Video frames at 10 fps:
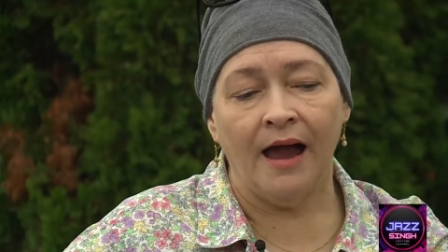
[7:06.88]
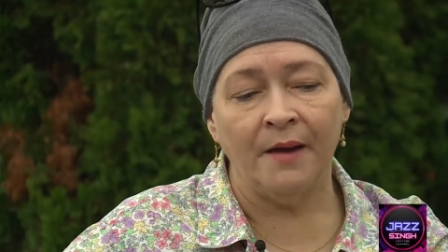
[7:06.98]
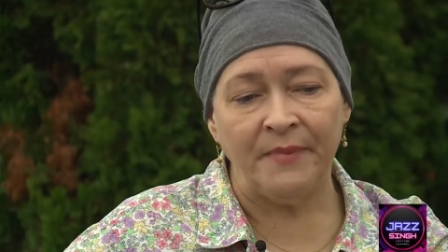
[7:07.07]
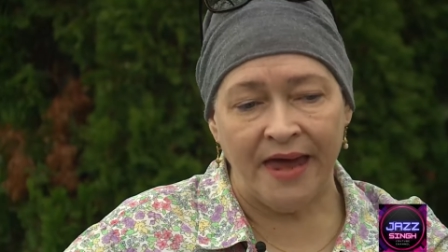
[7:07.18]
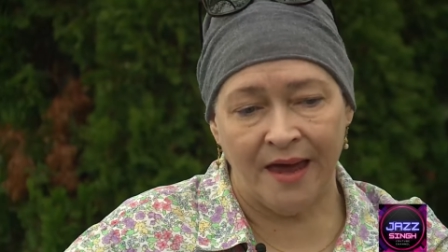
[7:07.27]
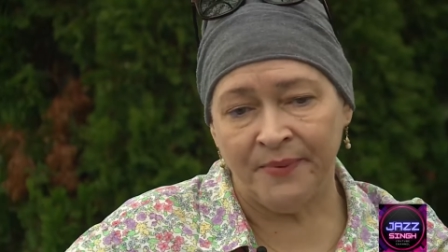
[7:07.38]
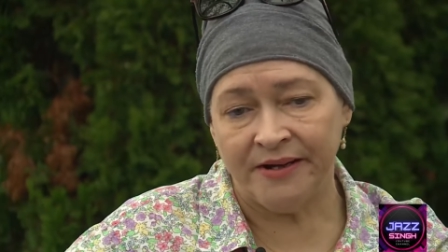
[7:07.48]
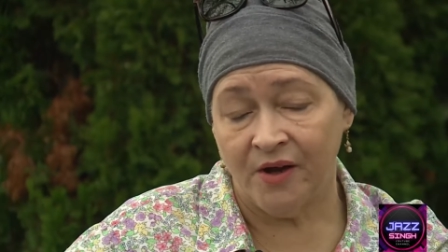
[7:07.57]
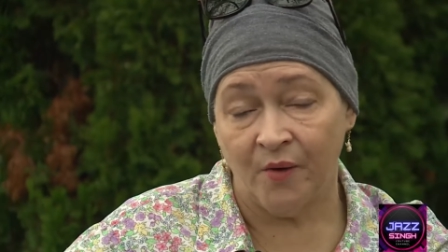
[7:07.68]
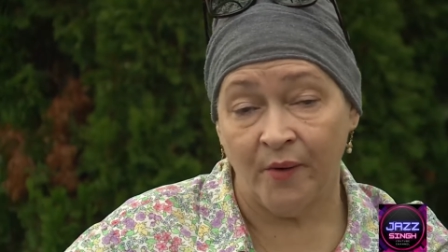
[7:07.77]
I'm
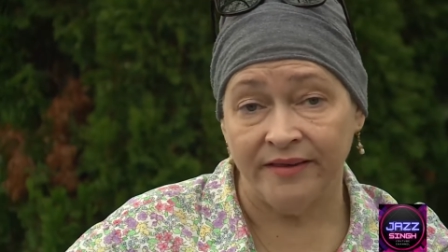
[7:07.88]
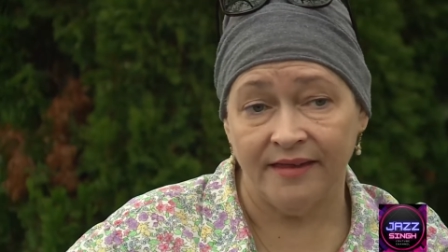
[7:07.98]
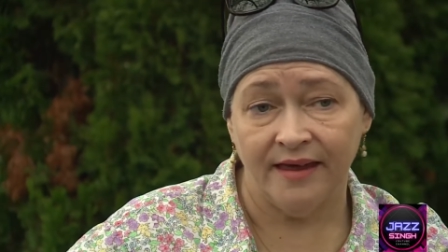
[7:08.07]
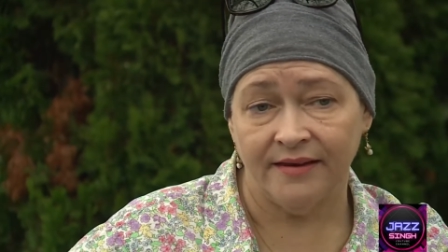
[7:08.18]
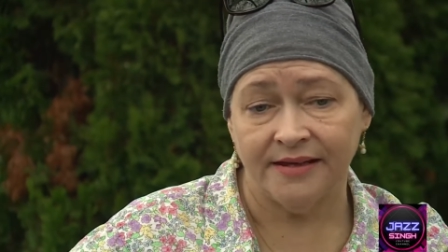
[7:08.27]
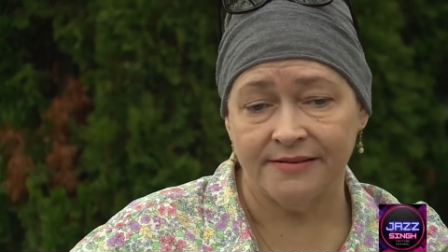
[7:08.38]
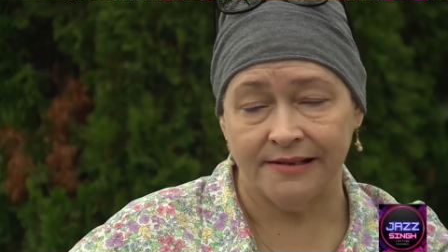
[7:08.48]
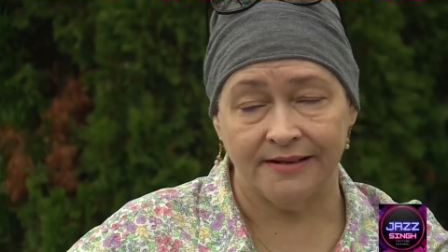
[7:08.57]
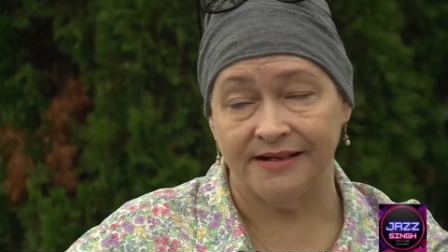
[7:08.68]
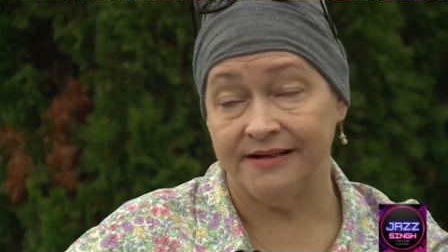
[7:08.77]
happy knowing that
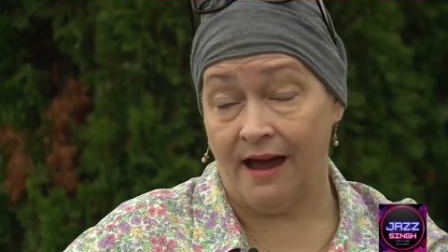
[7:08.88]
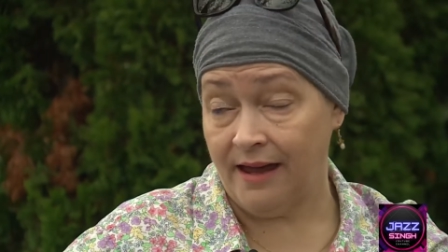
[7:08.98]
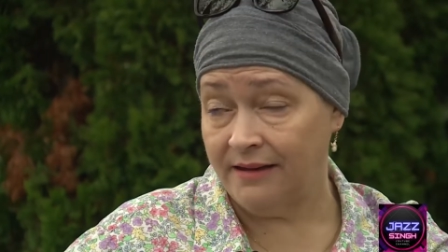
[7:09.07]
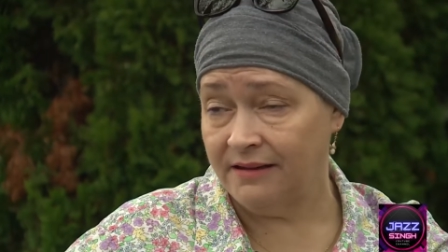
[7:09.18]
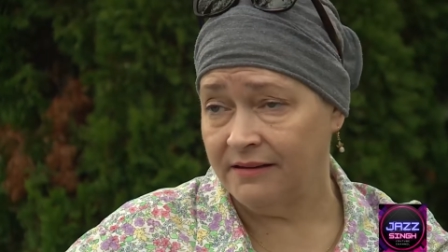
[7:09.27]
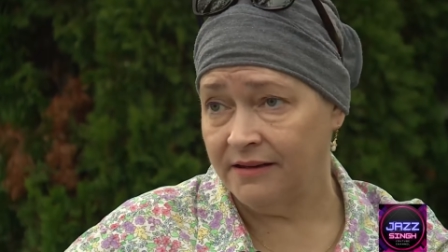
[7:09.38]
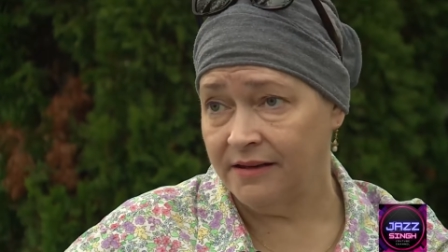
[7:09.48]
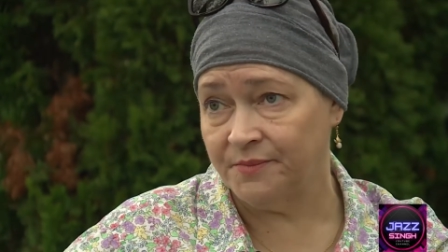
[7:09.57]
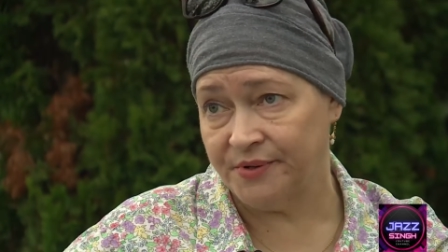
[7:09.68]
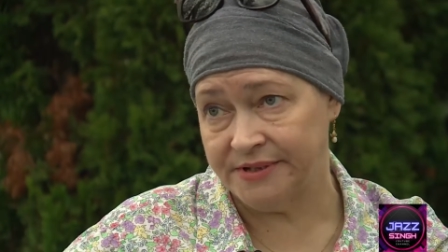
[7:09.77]
he's going to die
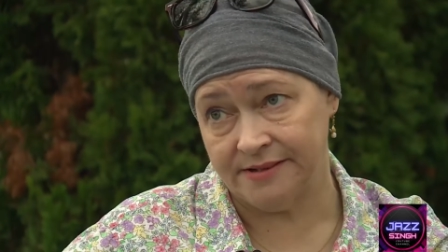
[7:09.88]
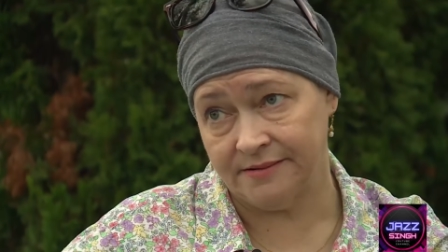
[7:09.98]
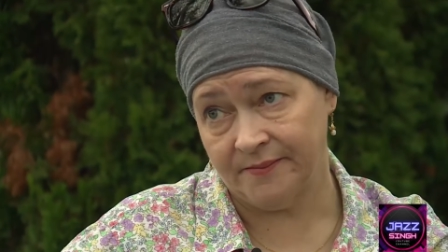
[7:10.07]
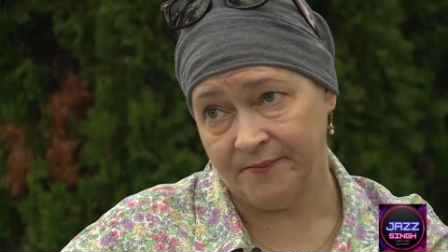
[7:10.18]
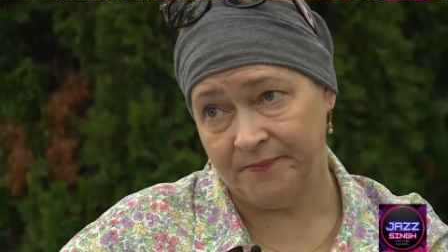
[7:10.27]
in prison.